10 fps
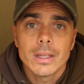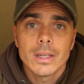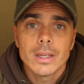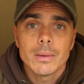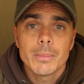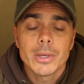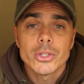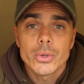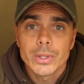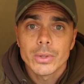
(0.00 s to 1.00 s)
Been
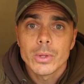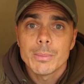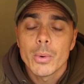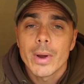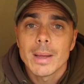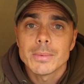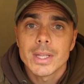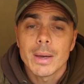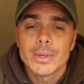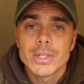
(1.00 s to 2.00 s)
enjoying doing the ball cams
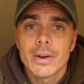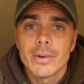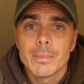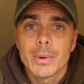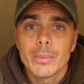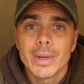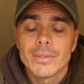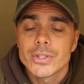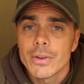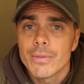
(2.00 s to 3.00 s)
and that with Jerry, but we
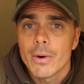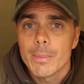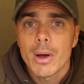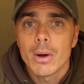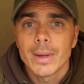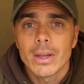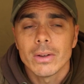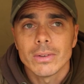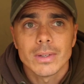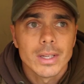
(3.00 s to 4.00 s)
live so far apart we
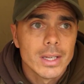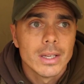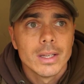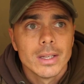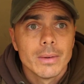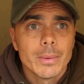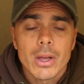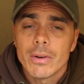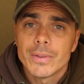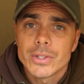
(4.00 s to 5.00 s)
can't
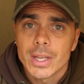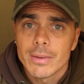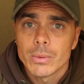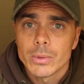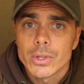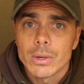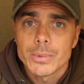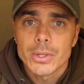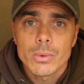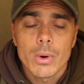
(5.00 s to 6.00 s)
fish together all the time,
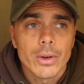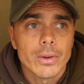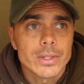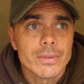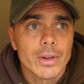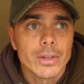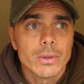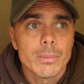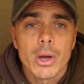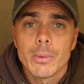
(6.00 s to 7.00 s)
so it's quite nice if I can
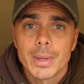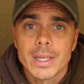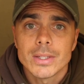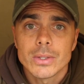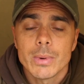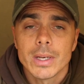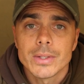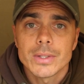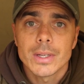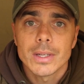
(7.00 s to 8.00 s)
do my own piece as well
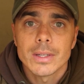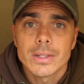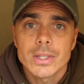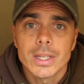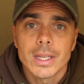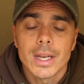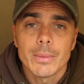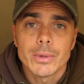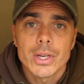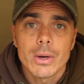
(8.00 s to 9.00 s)
as sneaking
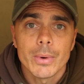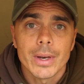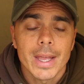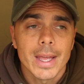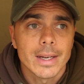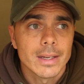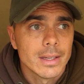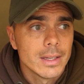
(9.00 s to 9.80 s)
out with Jerry when I can.